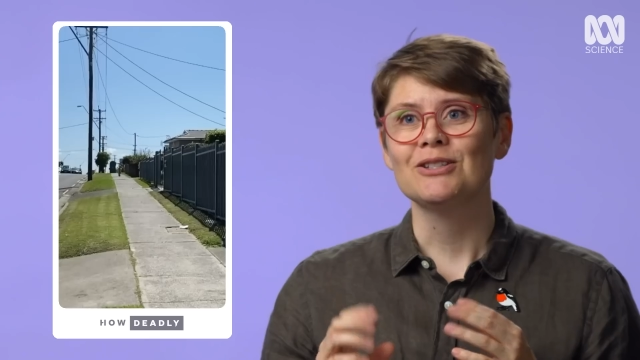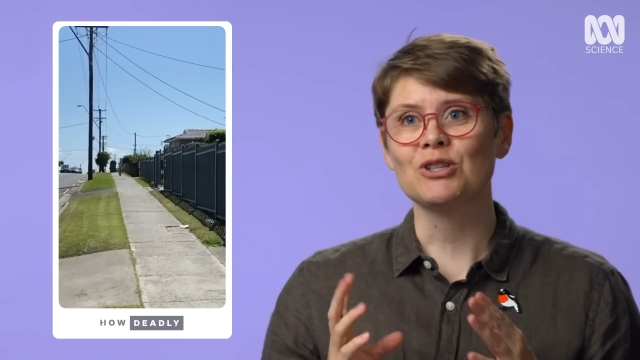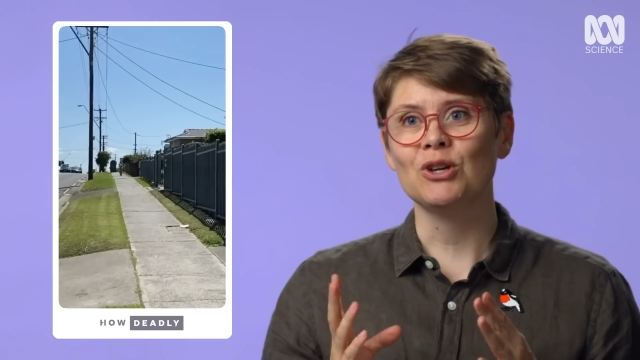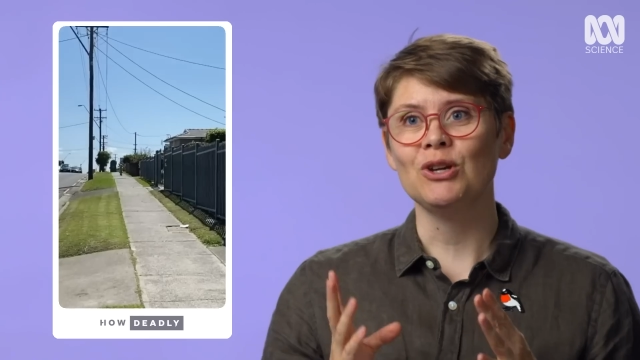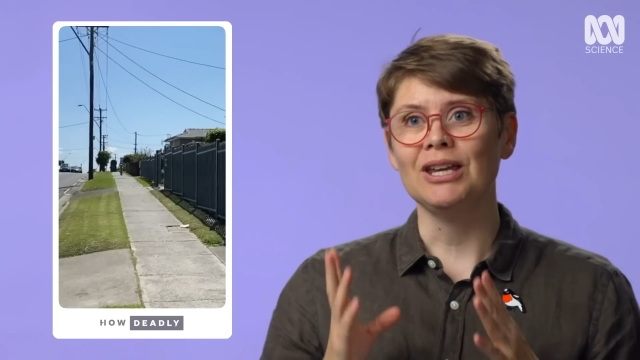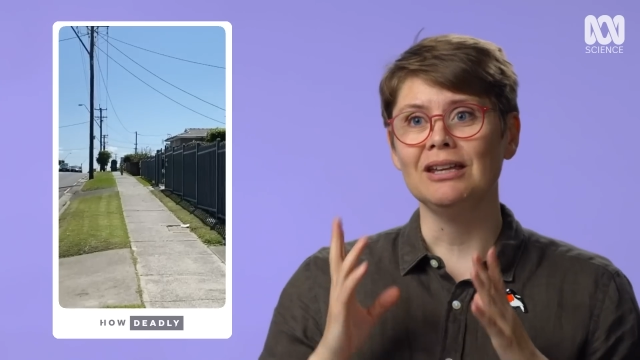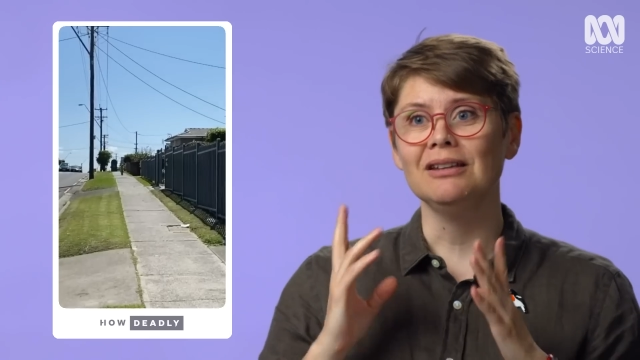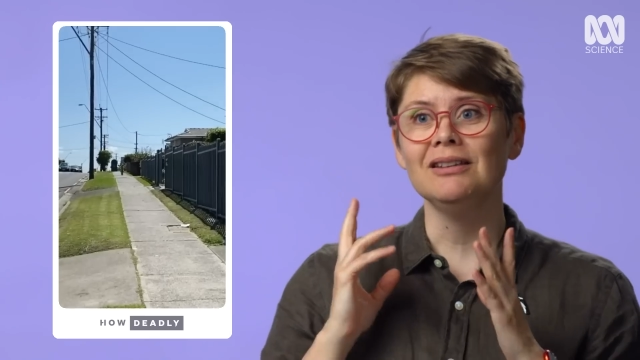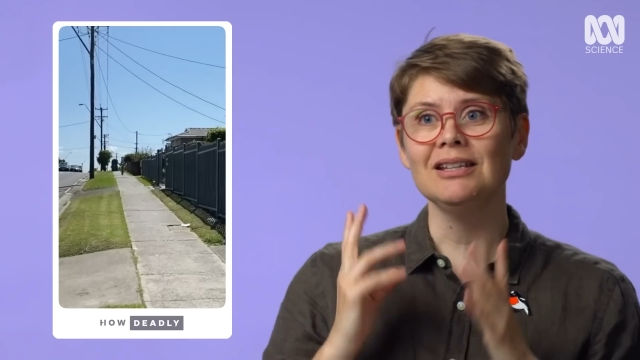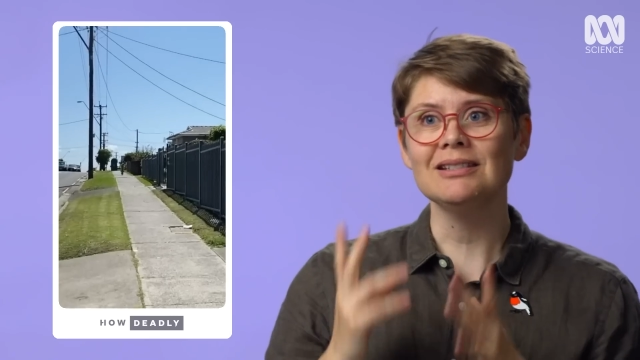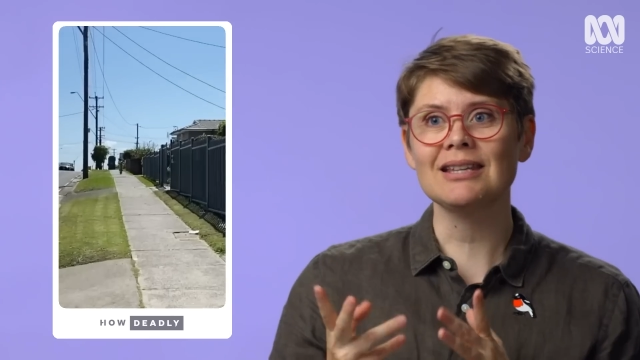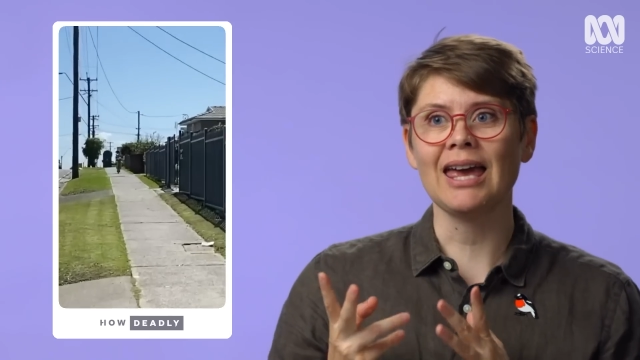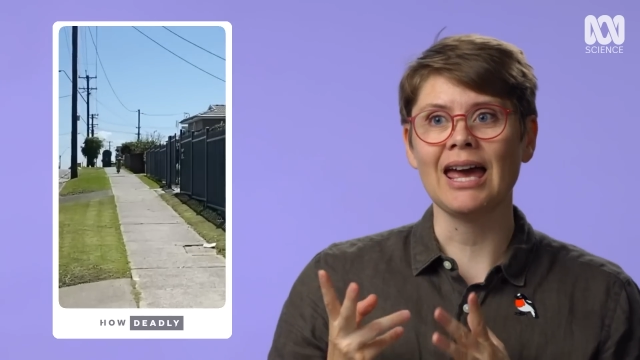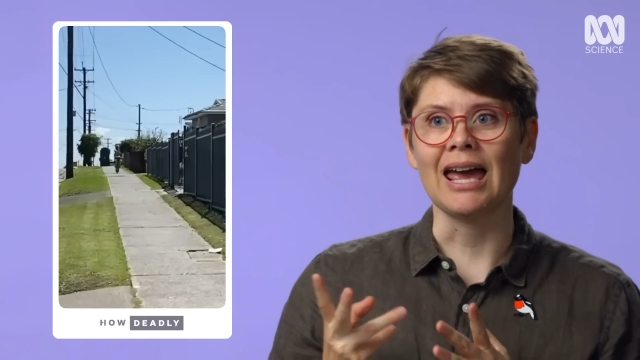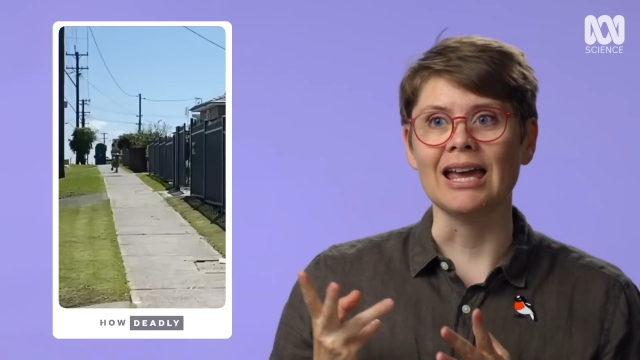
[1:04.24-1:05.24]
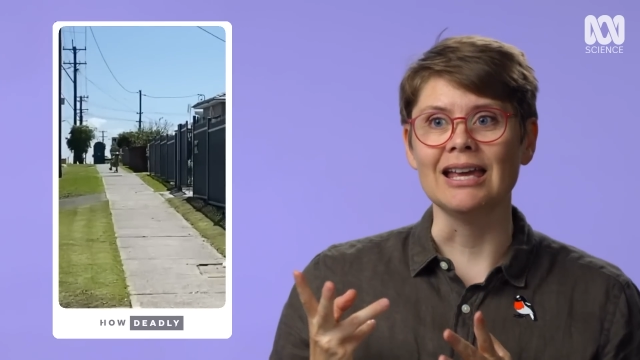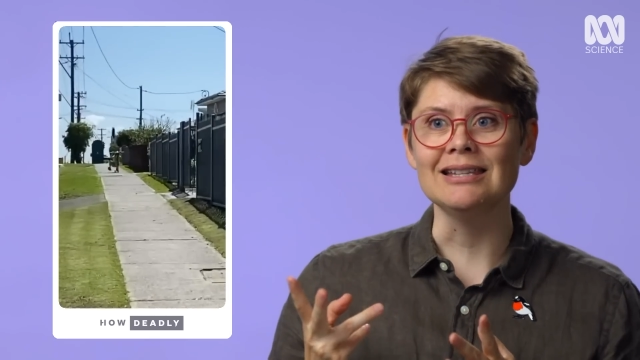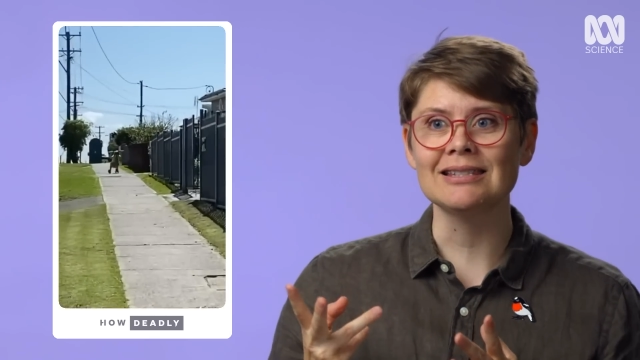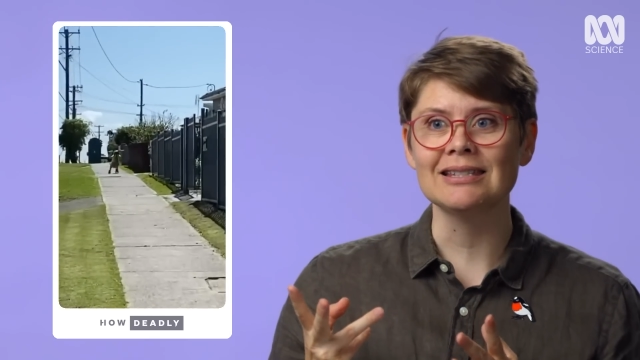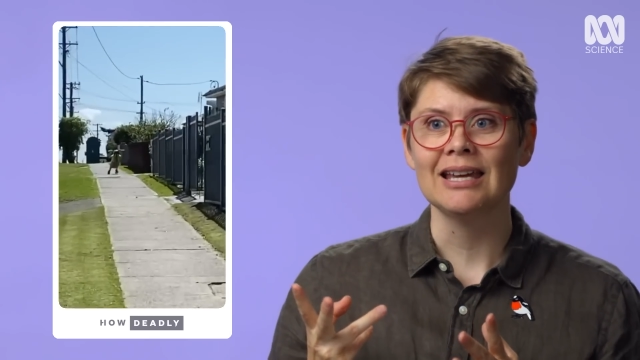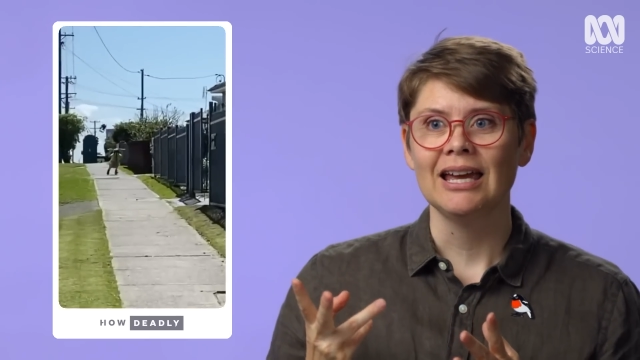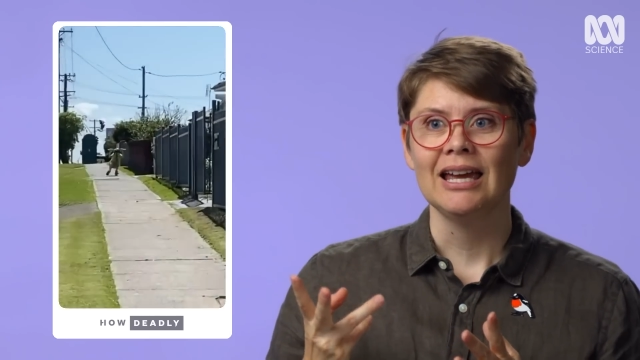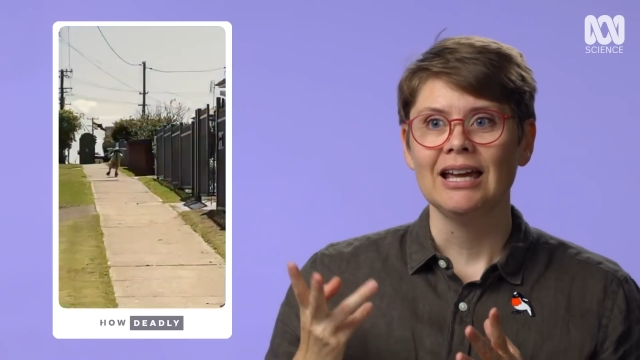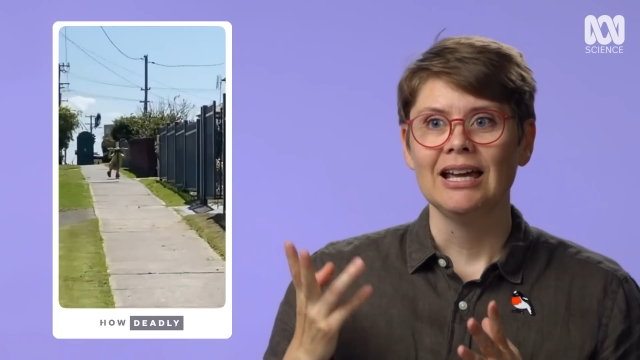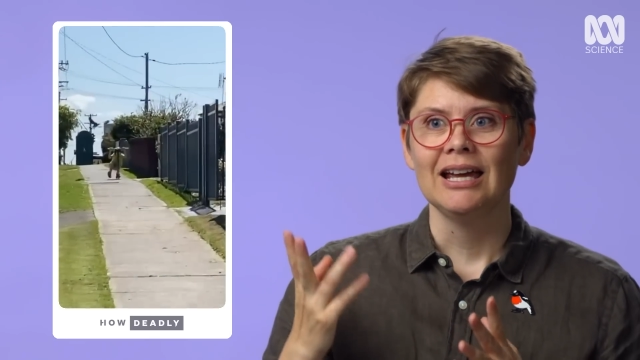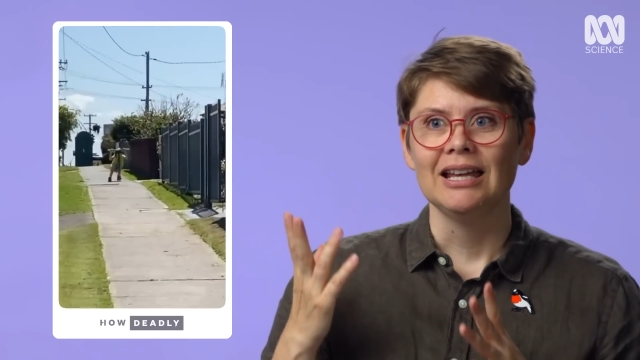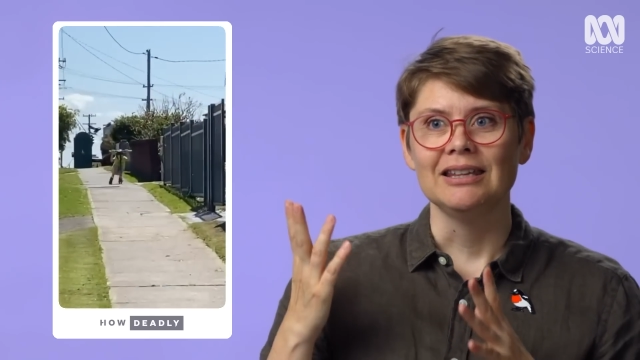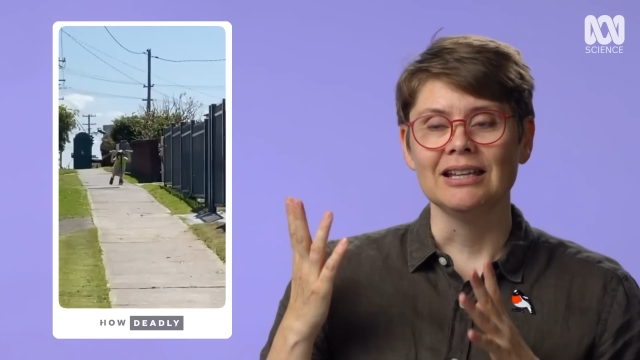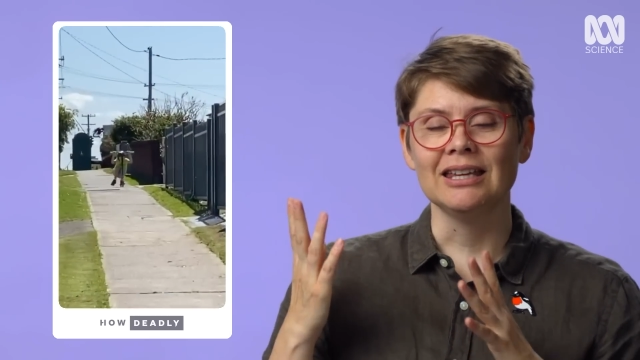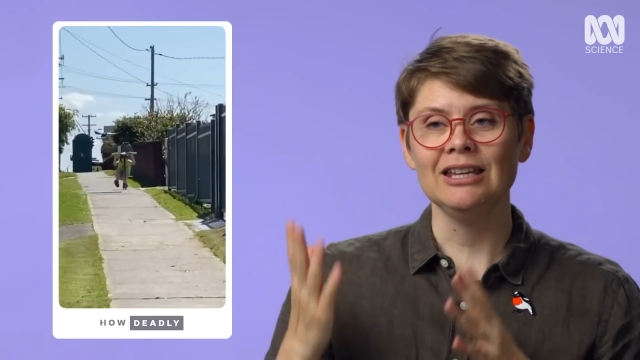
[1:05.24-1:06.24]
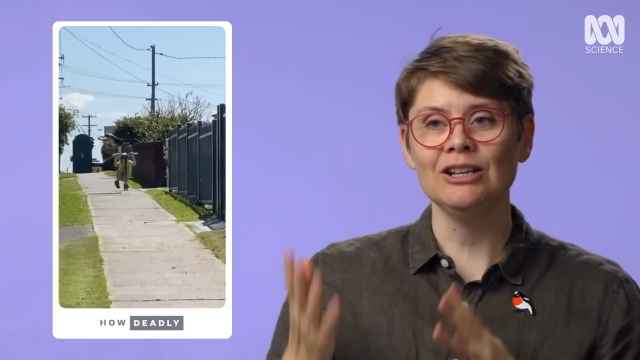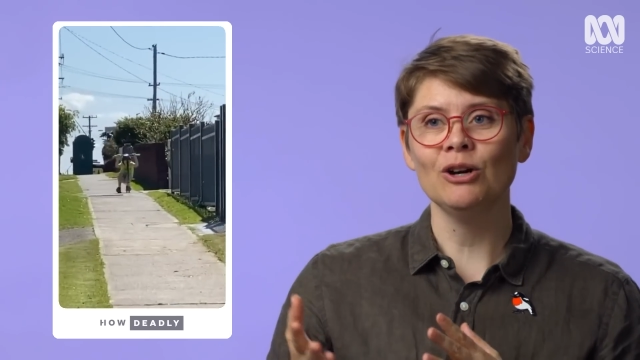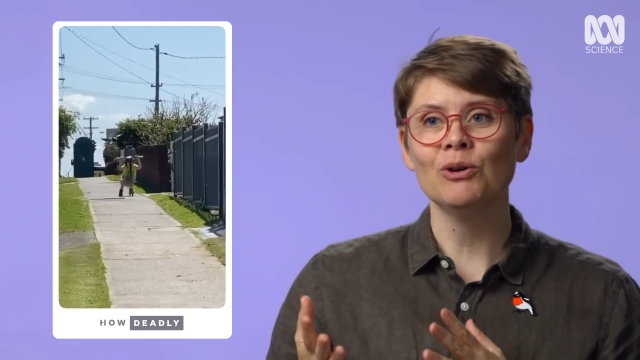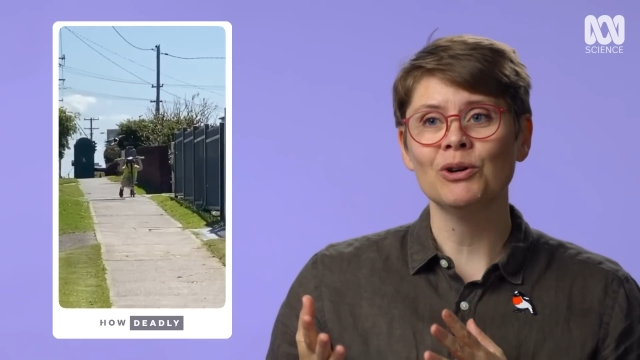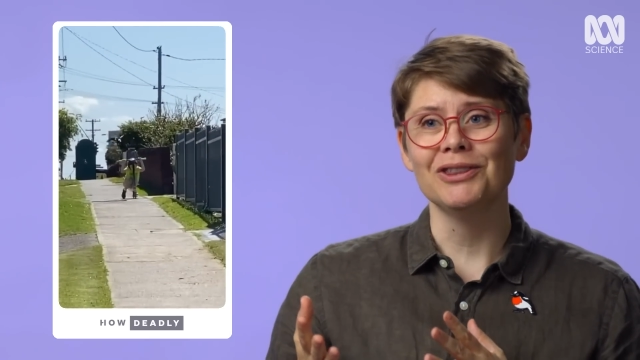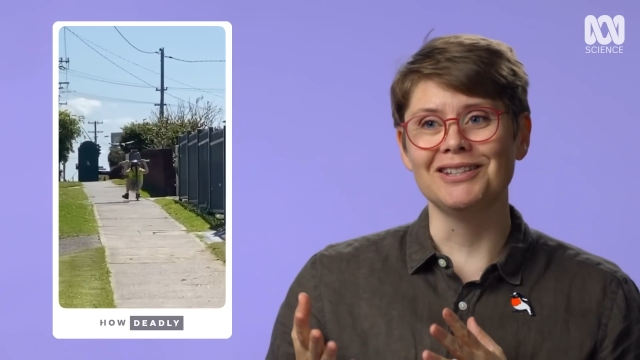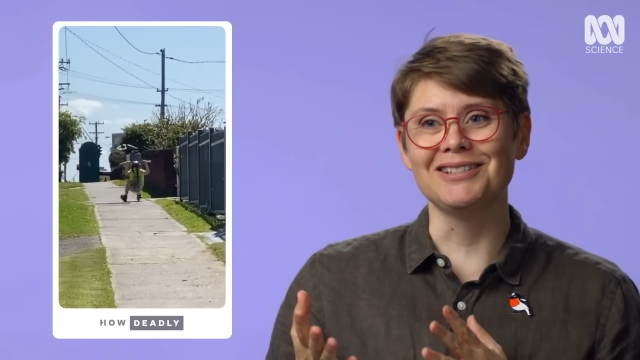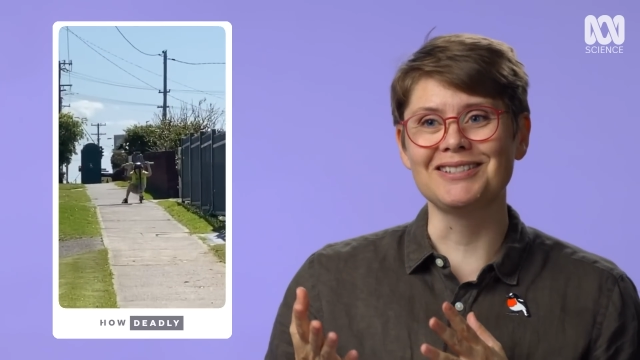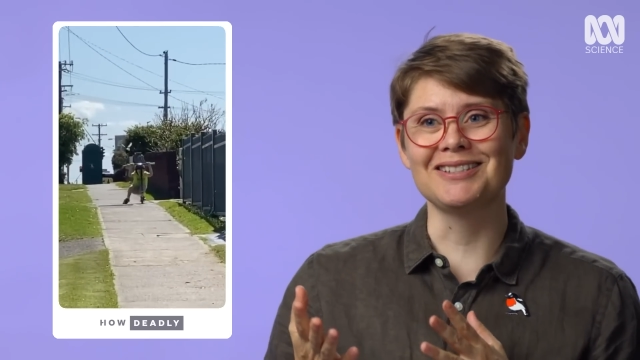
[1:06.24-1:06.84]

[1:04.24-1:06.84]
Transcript: So in this case, the kiddo on the